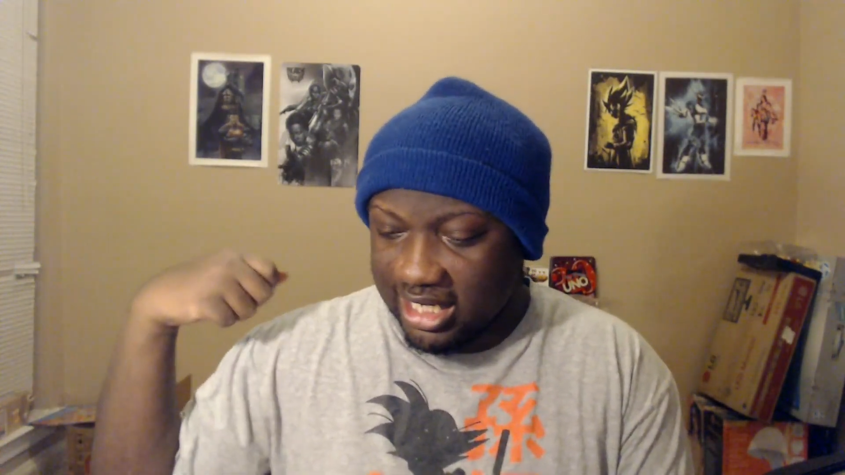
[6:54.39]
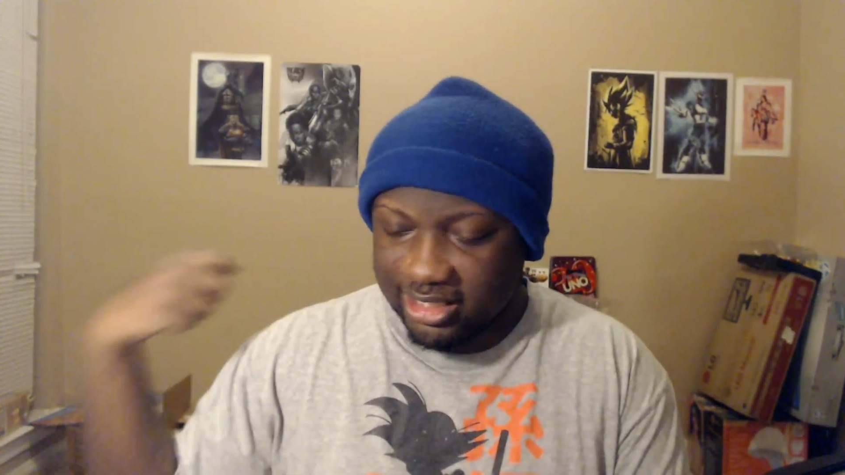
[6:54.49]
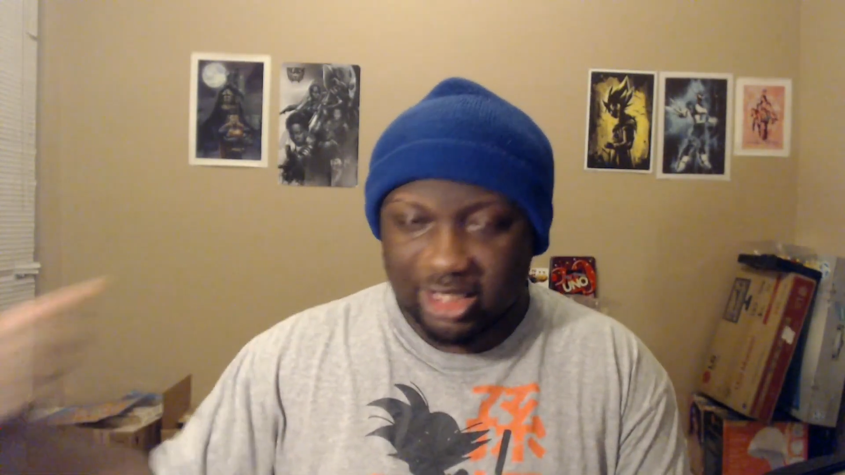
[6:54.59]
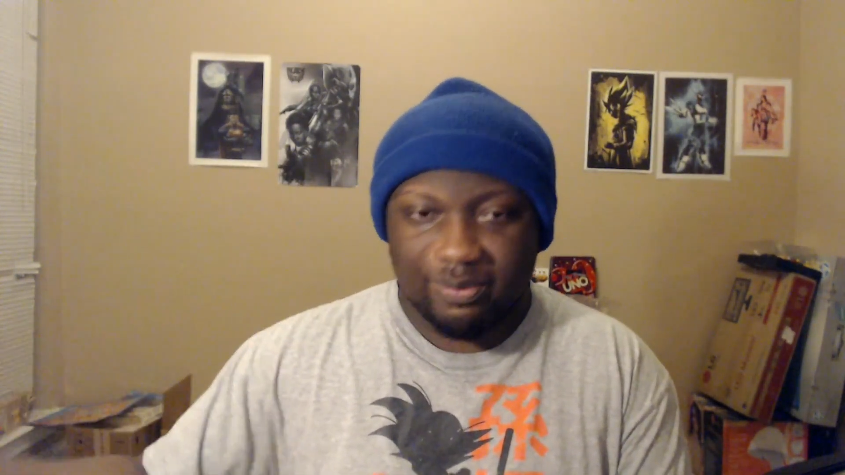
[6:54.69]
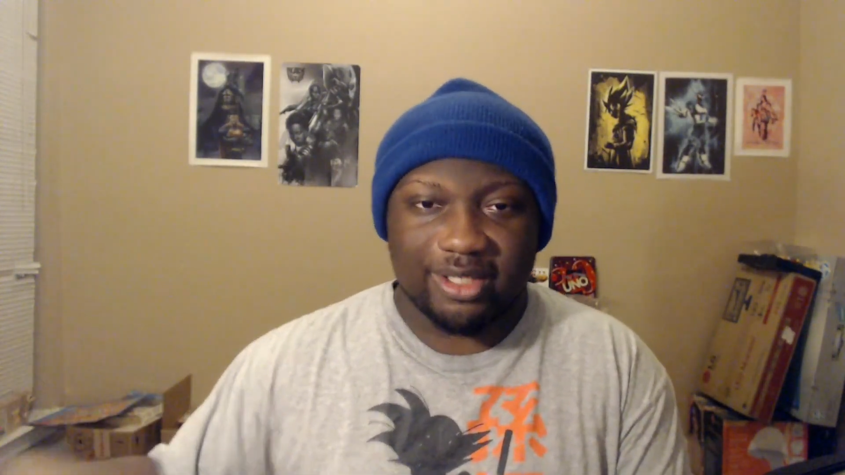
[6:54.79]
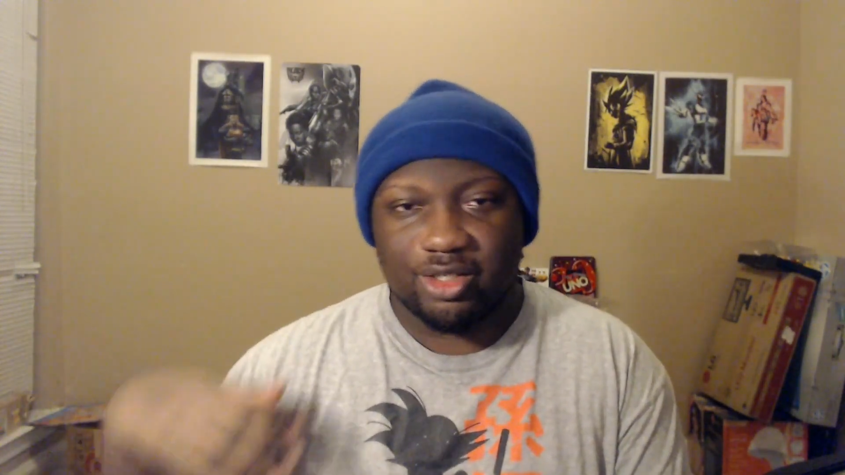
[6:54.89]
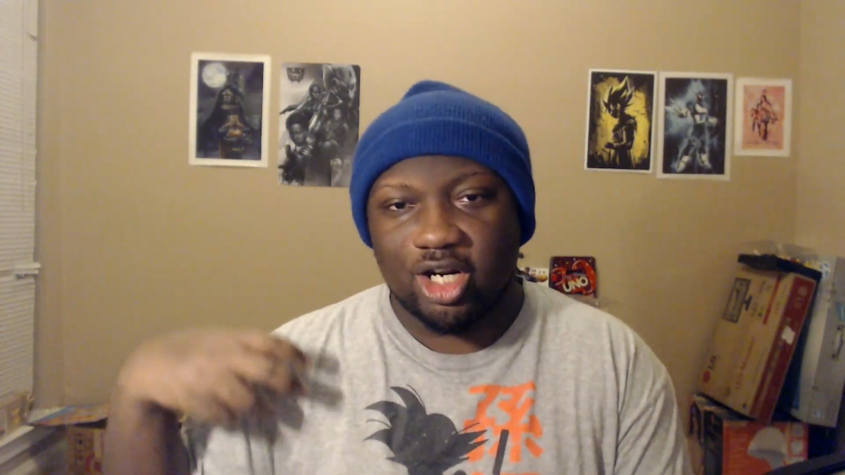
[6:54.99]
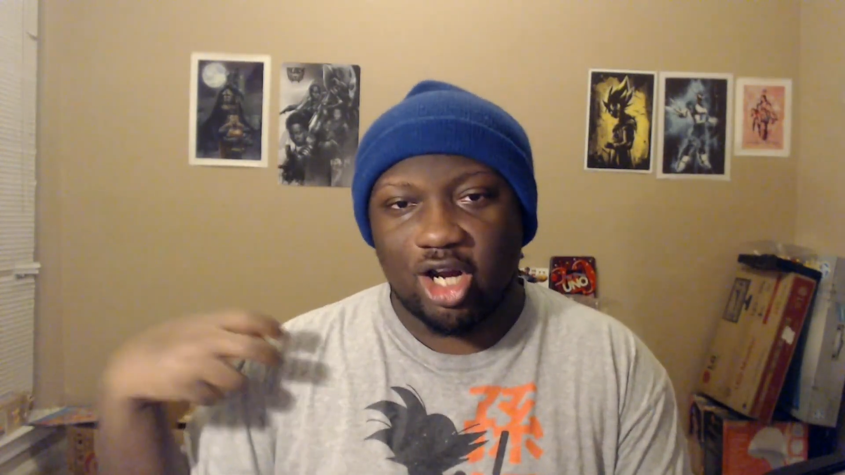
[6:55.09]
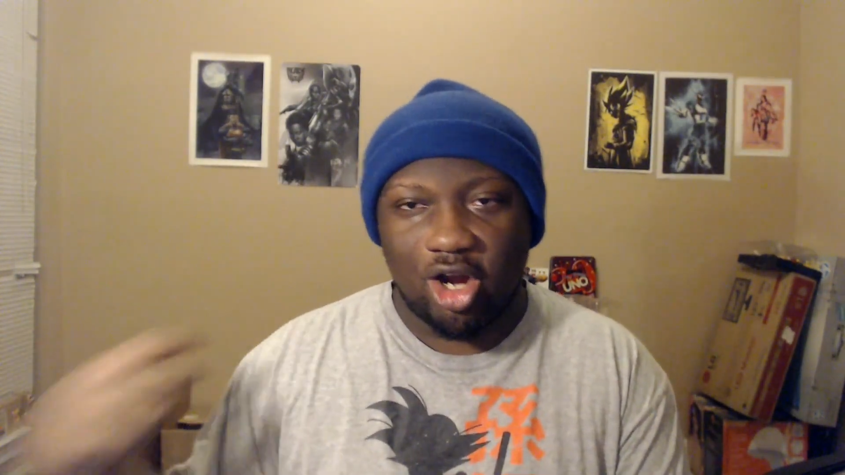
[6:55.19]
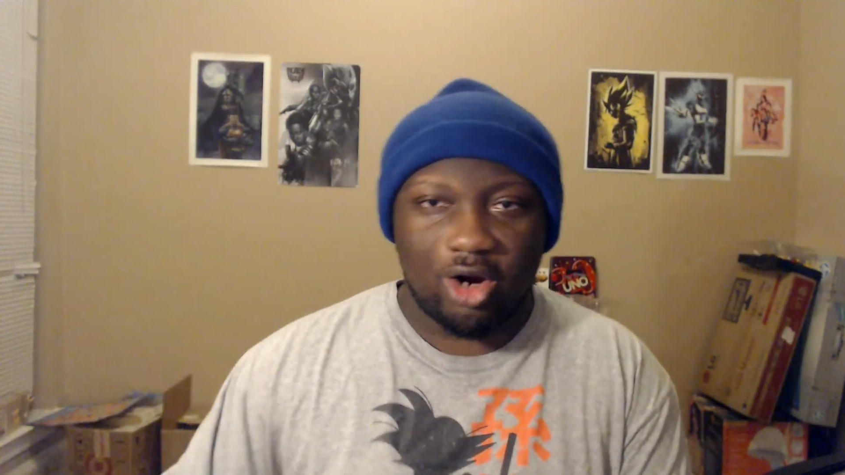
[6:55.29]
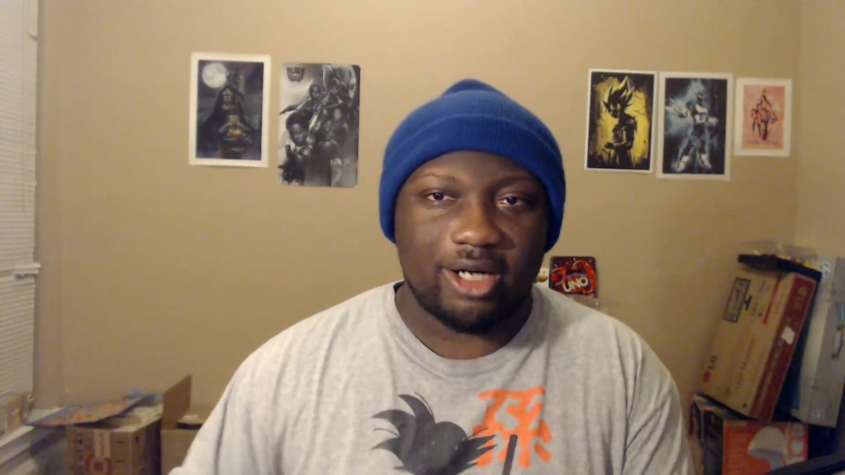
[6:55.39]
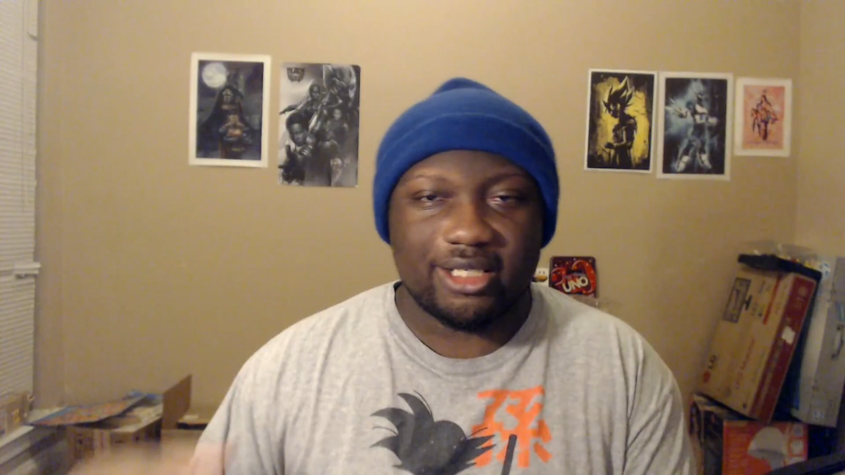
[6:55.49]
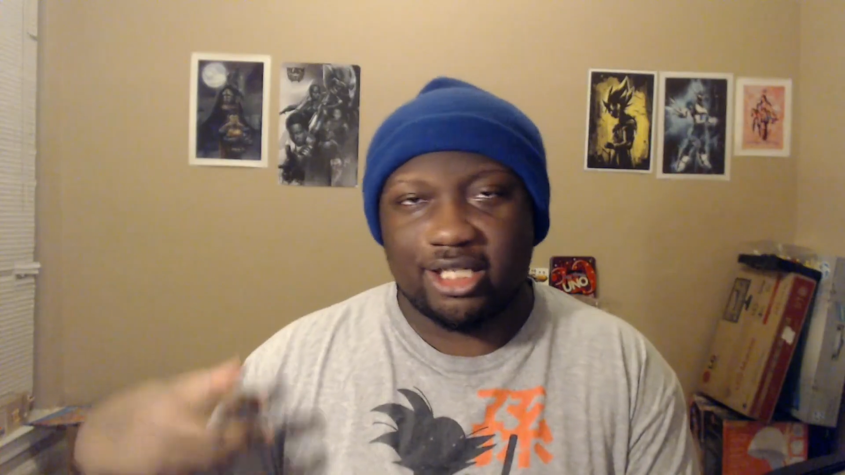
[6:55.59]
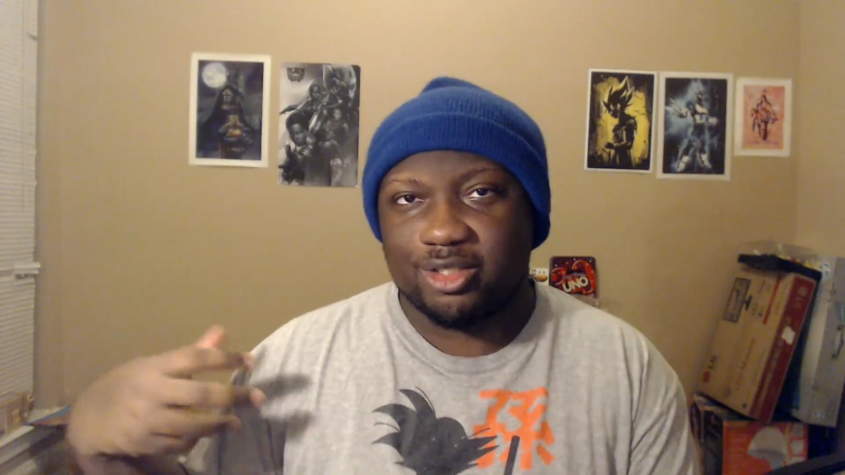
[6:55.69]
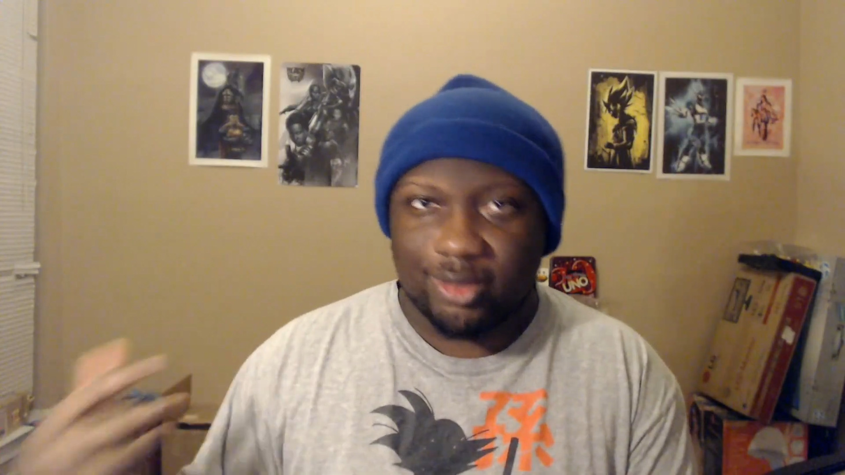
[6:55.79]
took you back to the
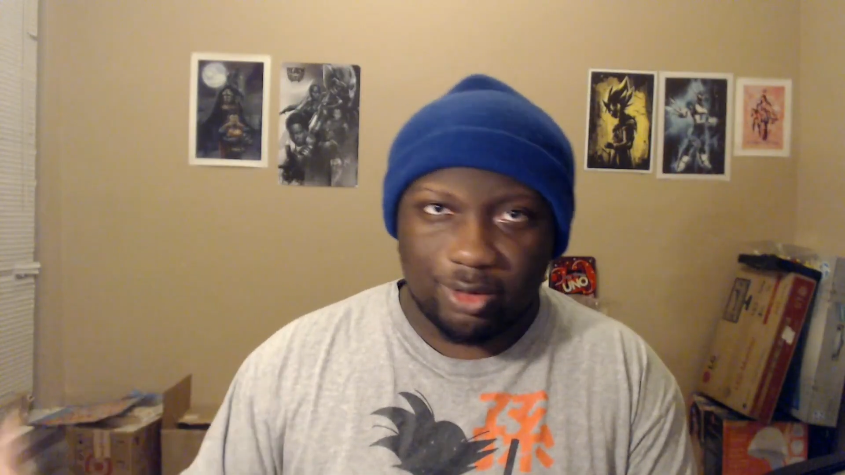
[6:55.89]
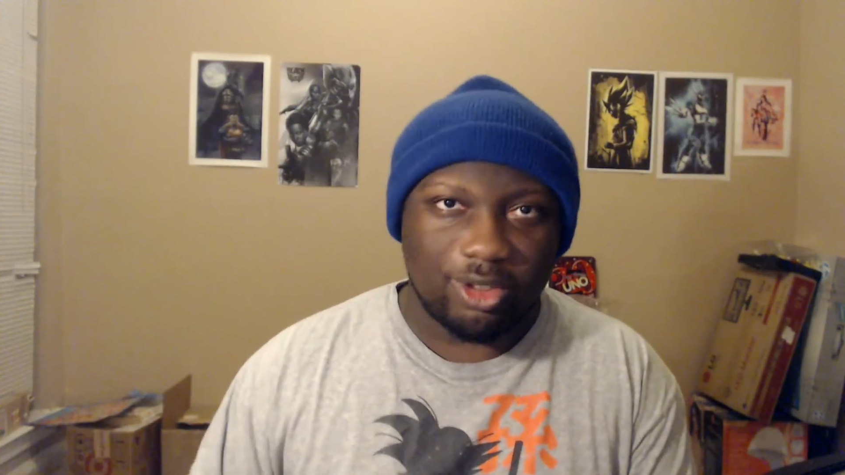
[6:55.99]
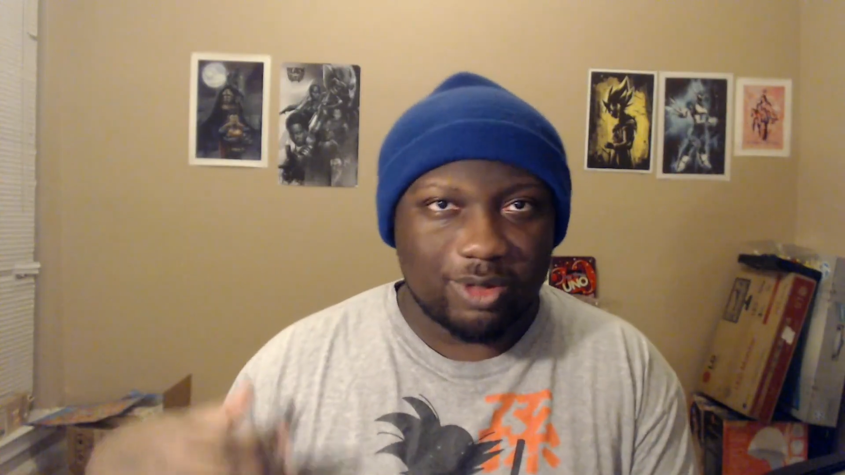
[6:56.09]
heart and soul